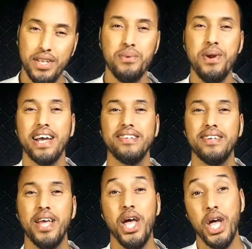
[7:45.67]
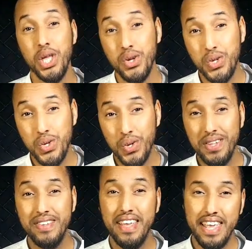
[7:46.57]
Direct. You
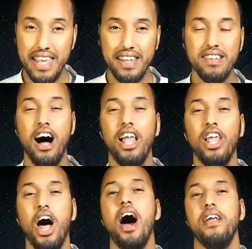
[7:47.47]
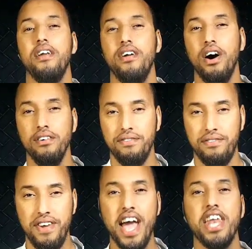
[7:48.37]
shouldn't eat a lot of
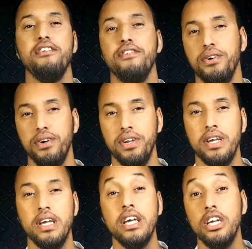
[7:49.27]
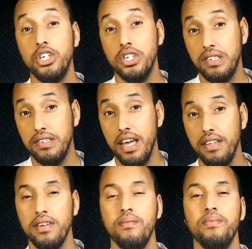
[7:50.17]
fatty food, she
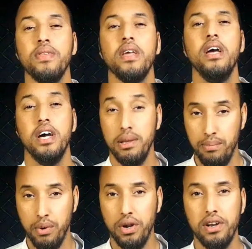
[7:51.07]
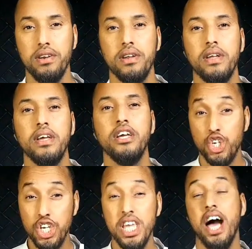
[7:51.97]
said. Reported.
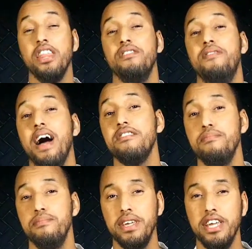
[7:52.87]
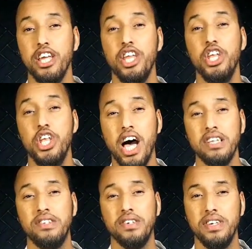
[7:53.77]
She advised me
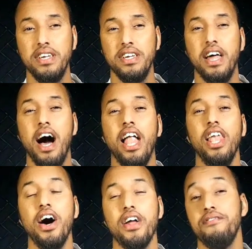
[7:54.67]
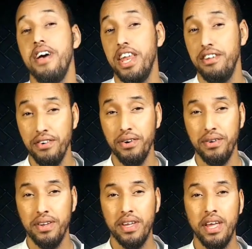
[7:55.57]
not to eat a lot of fatty
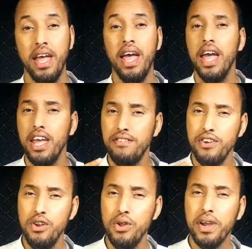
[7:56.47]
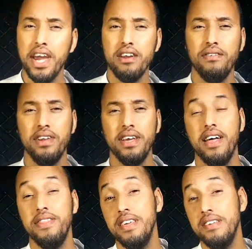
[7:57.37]
food. If you look carefully
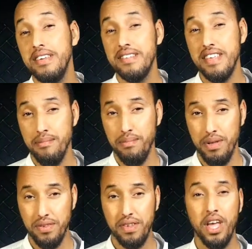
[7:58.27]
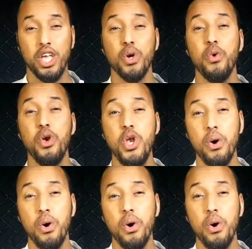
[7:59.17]
at these examples, you will